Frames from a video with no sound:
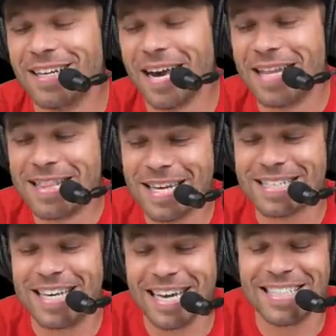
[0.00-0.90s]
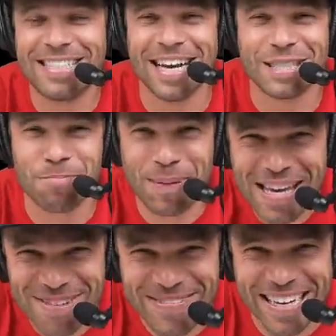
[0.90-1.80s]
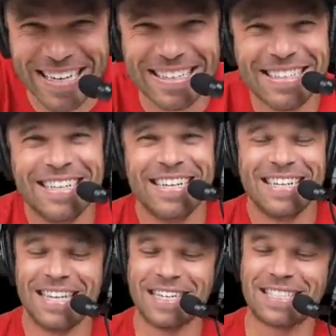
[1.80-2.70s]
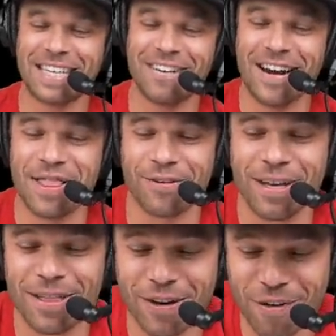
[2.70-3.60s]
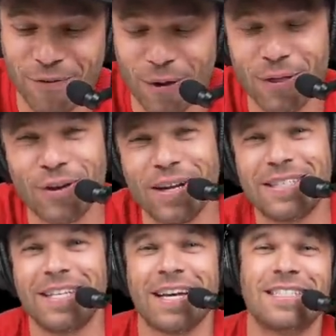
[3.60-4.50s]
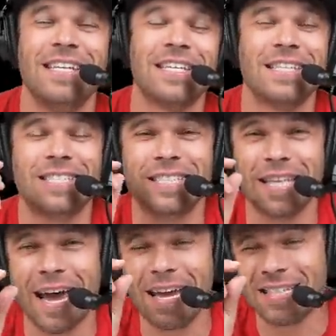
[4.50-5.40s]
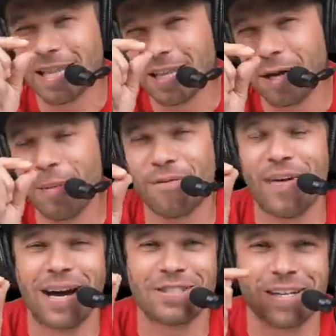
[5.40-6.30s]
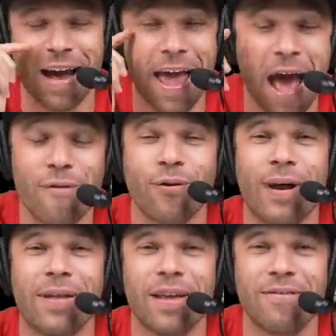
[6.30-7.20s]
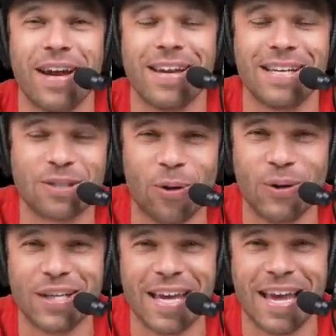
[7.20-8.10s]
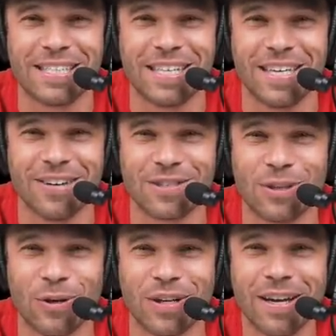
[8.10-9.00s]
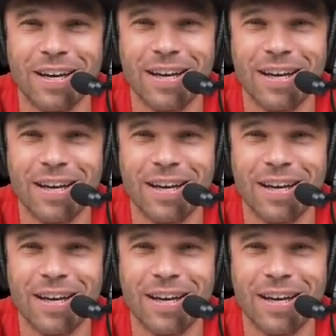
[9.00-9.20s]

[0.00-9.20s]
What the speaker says: And this kid just beat me. This kid ran 3:34.36. He's a little bit faster than I ever ran the event, and he's only 18 years old.